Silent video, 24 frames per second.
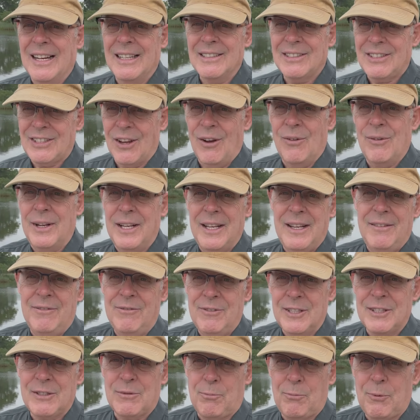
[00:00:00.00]
So it
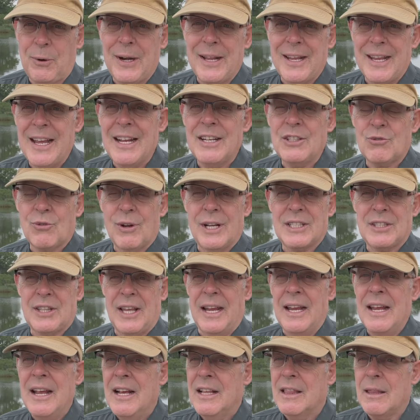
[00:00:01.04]
was pretty
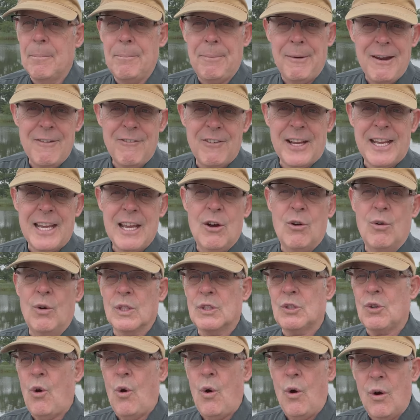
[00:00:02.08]
interesting. The Beaver Kill
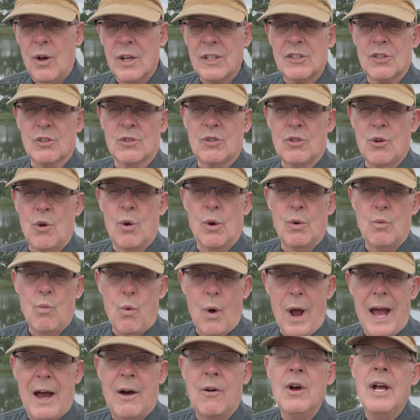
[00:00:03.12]
is also doing
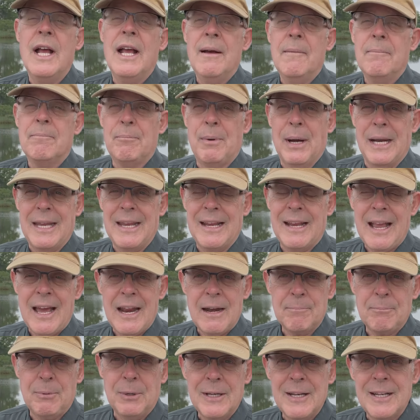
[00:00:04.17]
well. but you got
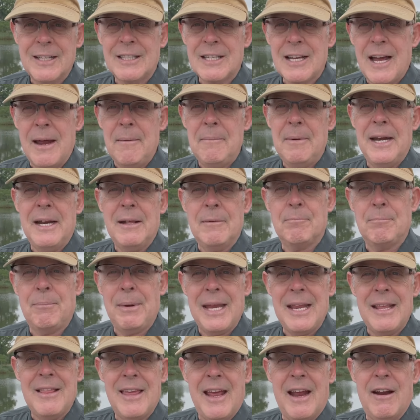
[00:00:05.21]
to put your time in and
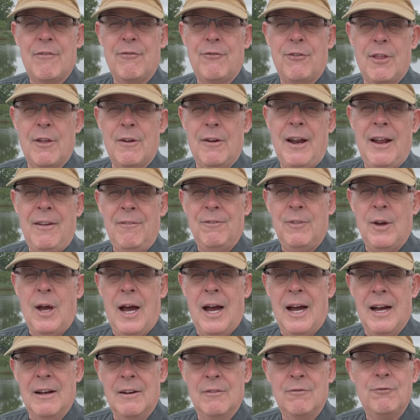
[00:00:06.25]
be there for
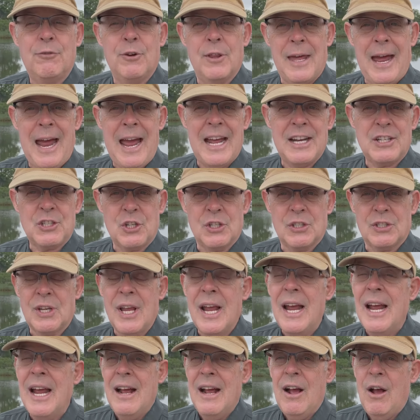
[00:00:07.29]
the hatches.
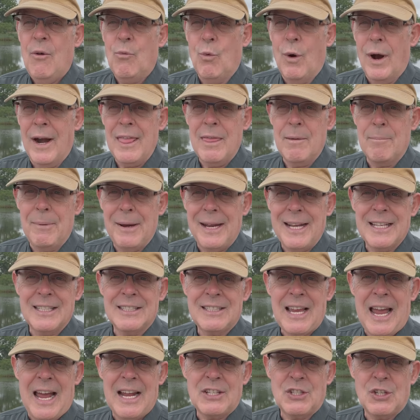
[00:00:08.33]
One of the
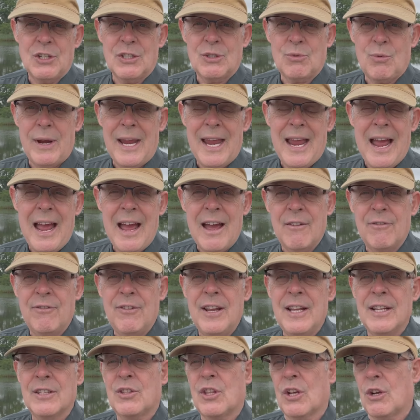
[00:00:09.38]
biggest hatches we have
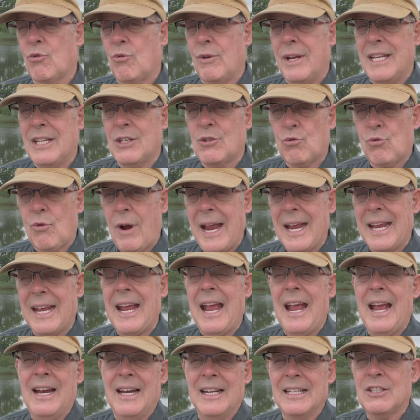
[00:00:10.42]
is the Green Drake,
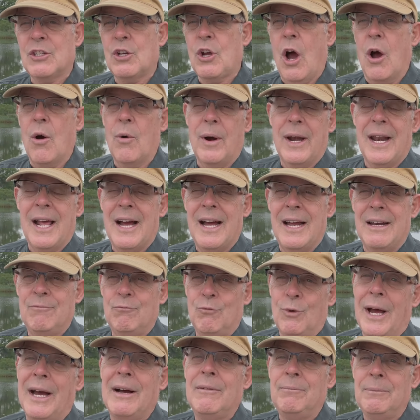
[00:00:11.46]
and it's going on,
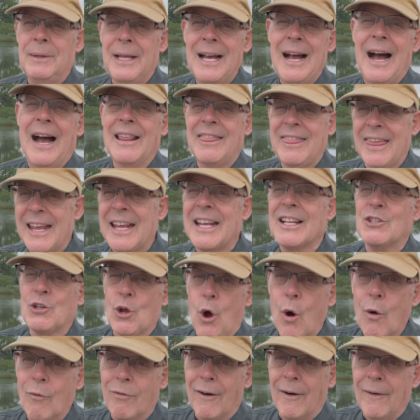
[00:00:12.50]
well, I think it's
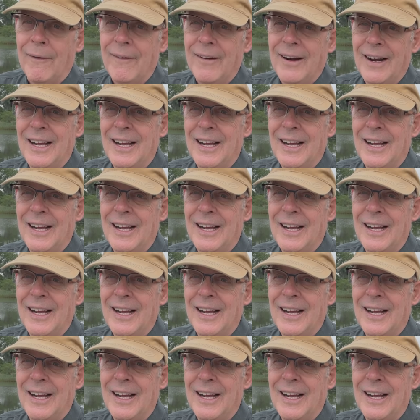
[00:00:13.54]
over.